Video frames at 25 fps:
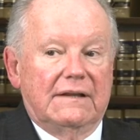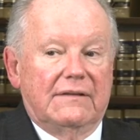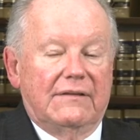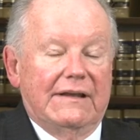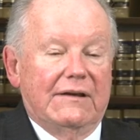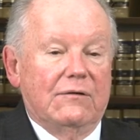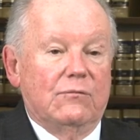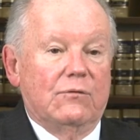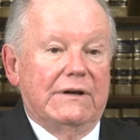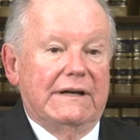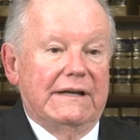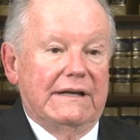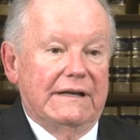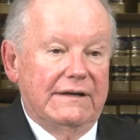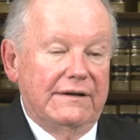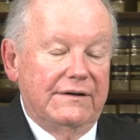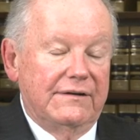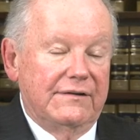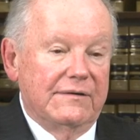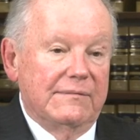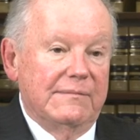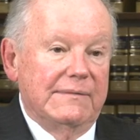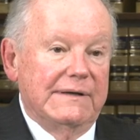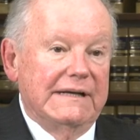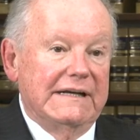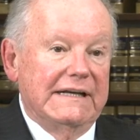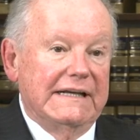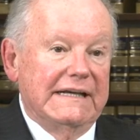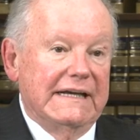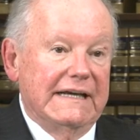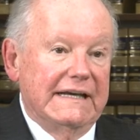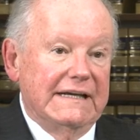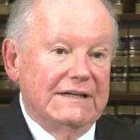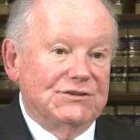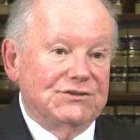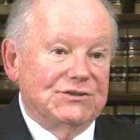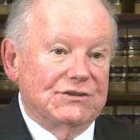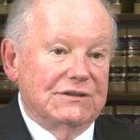They went into the
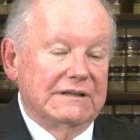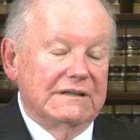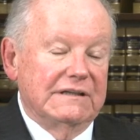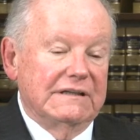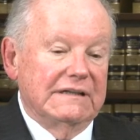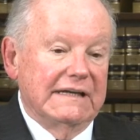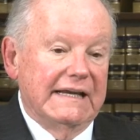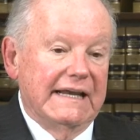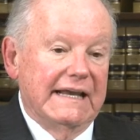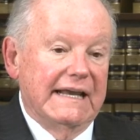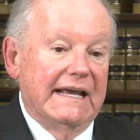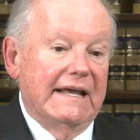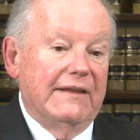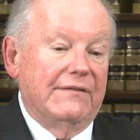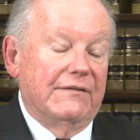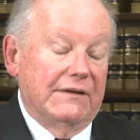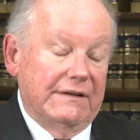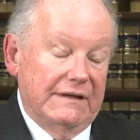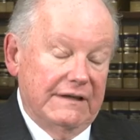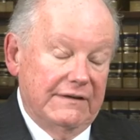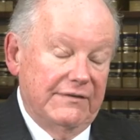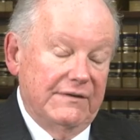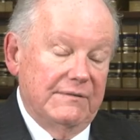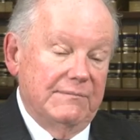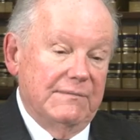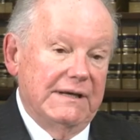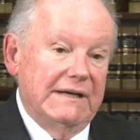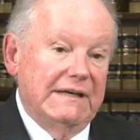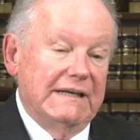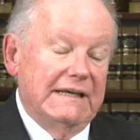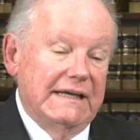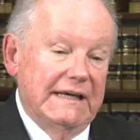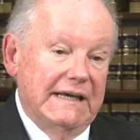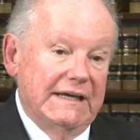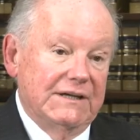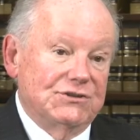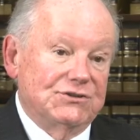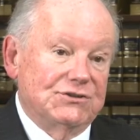mediation, and in the
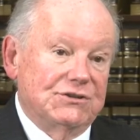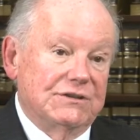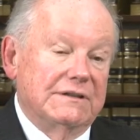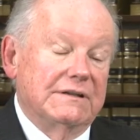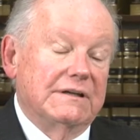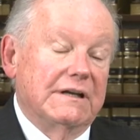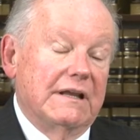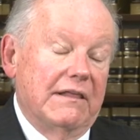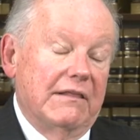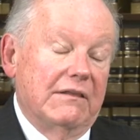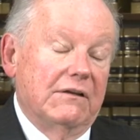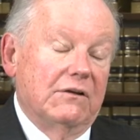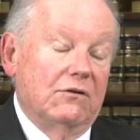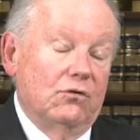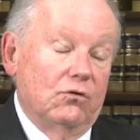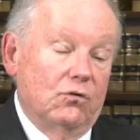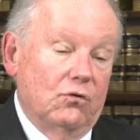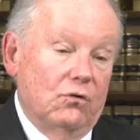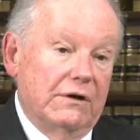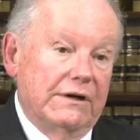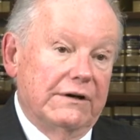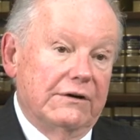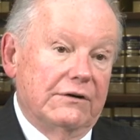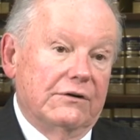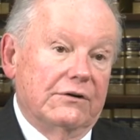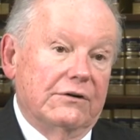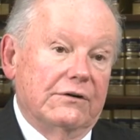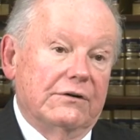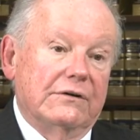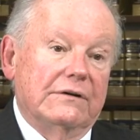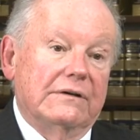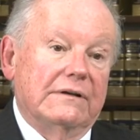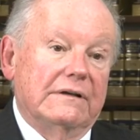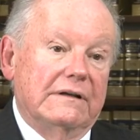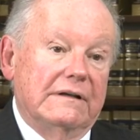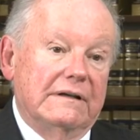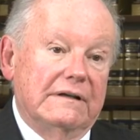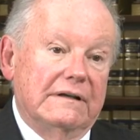mediation, the lawyer
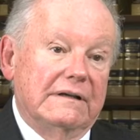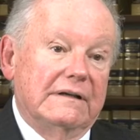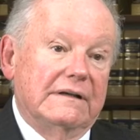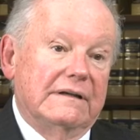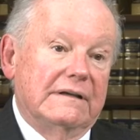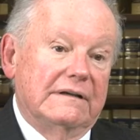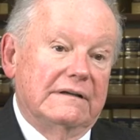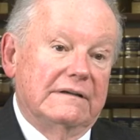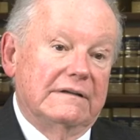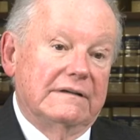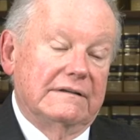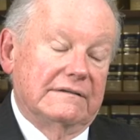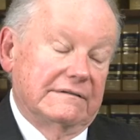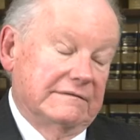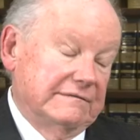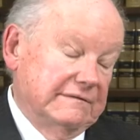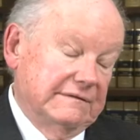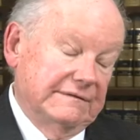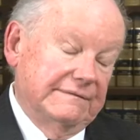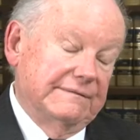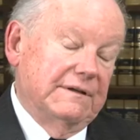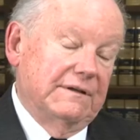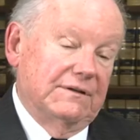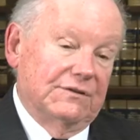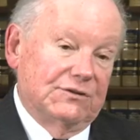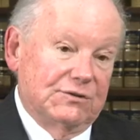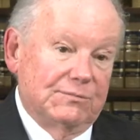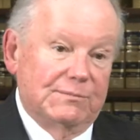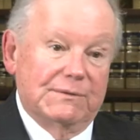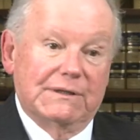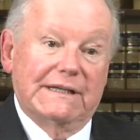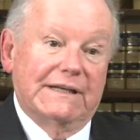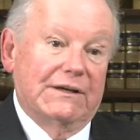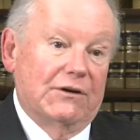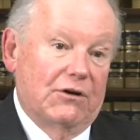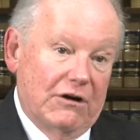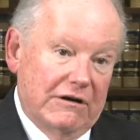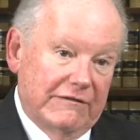
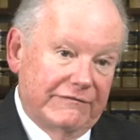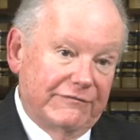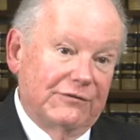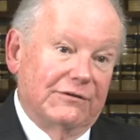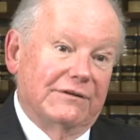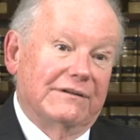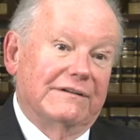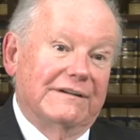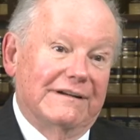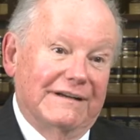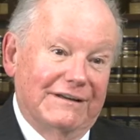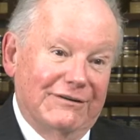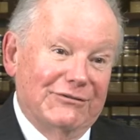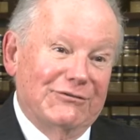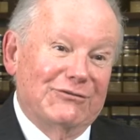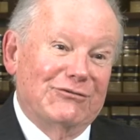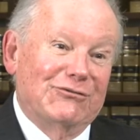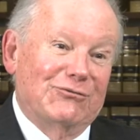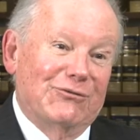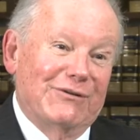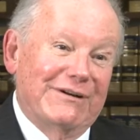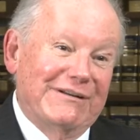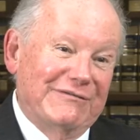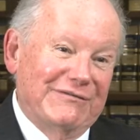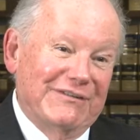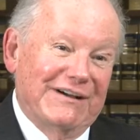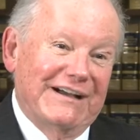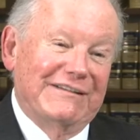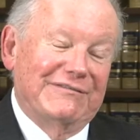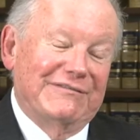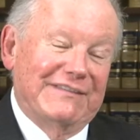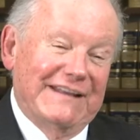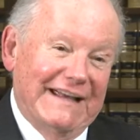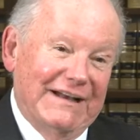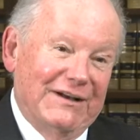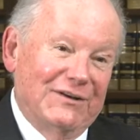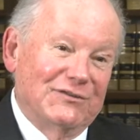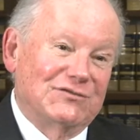ultimately offered
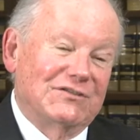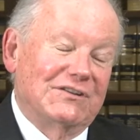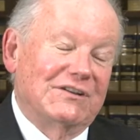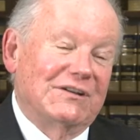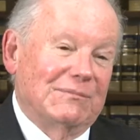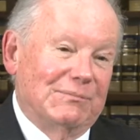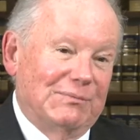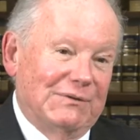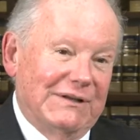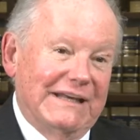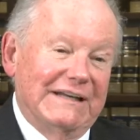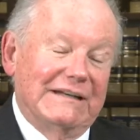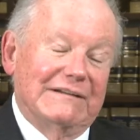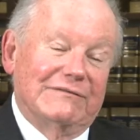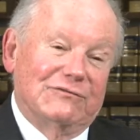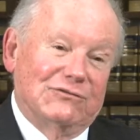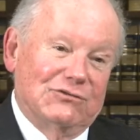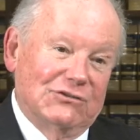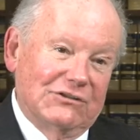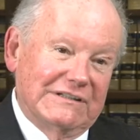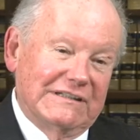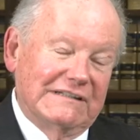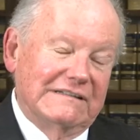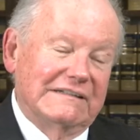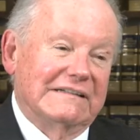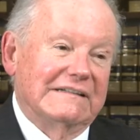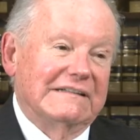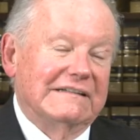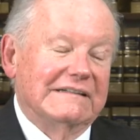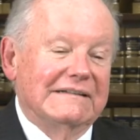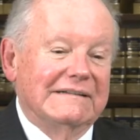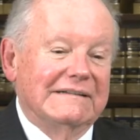$125,000. The plaintiff took it.